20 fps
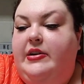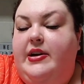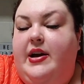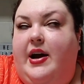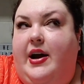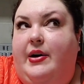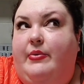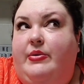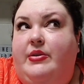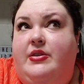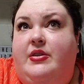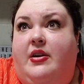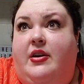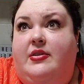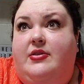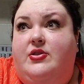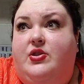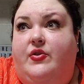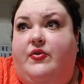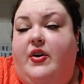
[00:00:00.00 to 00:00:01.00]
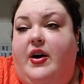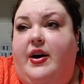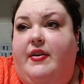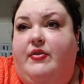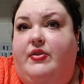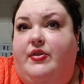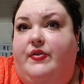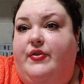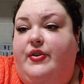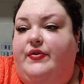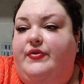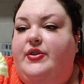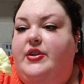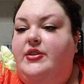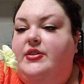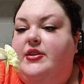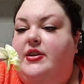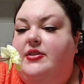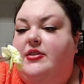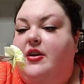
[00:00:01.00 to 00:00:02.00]
Yeah, I would not survive in the
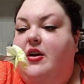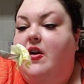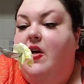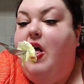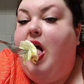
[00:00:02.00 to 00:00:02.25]
50s as,